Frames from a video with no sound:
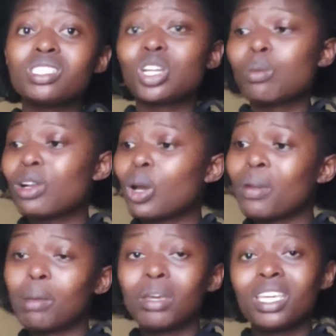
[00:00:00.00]
to
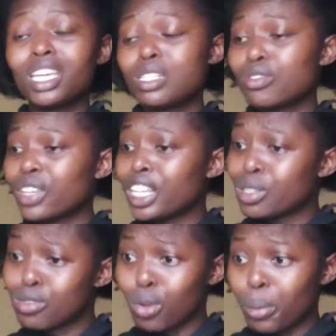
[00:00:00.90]
come and
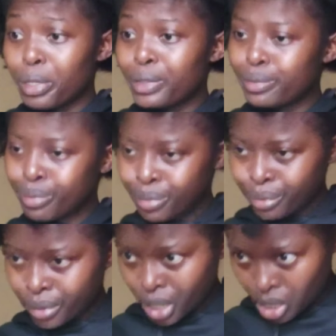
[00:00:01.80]
just celebrate
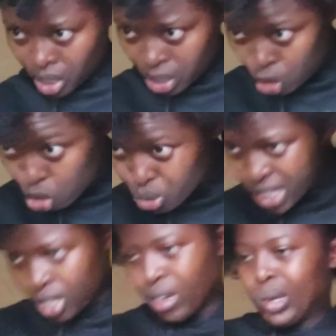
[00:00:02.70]
with us. Like
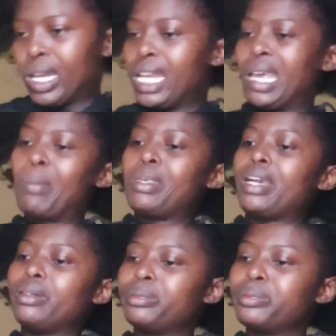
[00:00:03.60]
that is
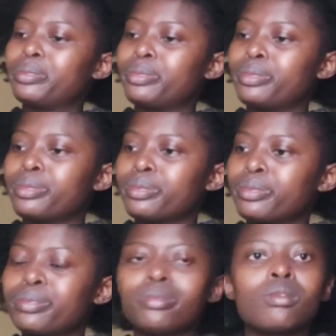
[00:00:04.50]
what I was
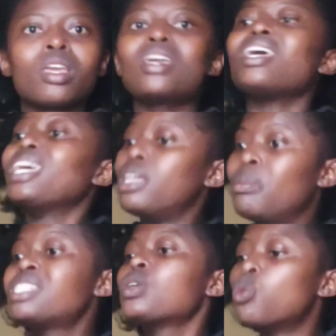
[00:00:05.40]
the
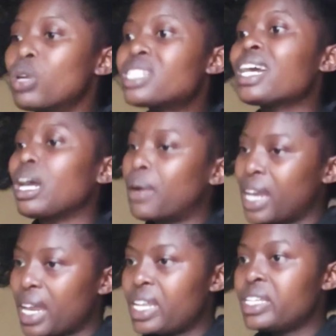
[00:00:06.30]
happiest about.
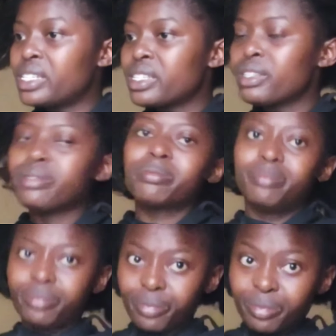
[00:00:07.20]
All right. So
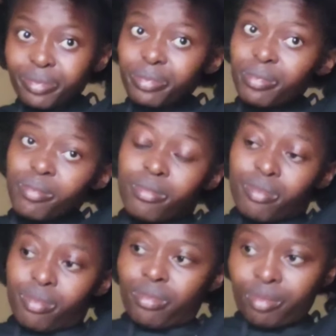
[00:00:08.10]
this is an
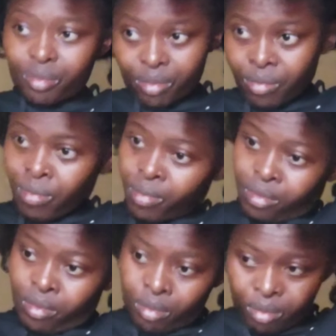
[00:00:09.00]
event where we
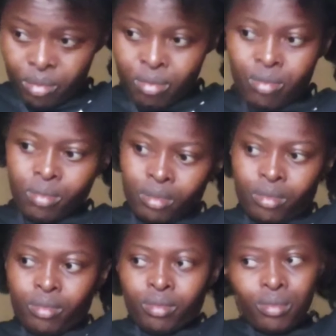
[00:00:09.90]
just uh,
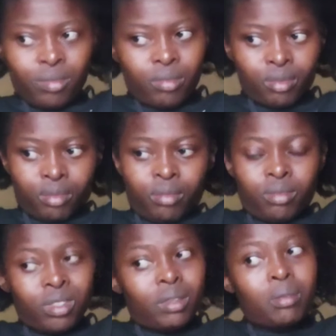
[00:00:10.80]
we dance, we
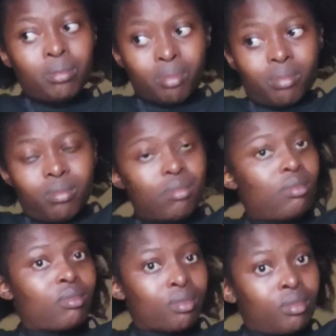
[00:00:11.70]
sing, we have a
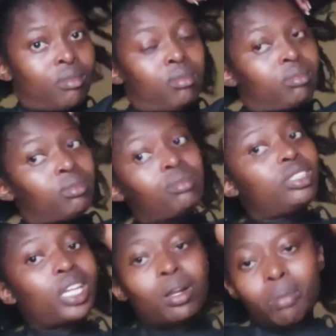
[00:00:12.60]
preaching, we
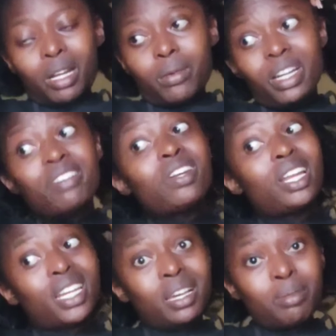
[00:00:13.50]
eat lots
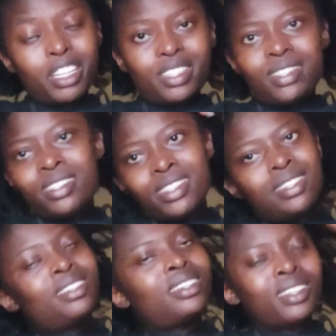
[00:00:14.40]
of yummy
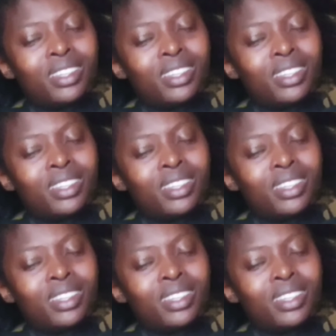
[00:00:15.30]
food,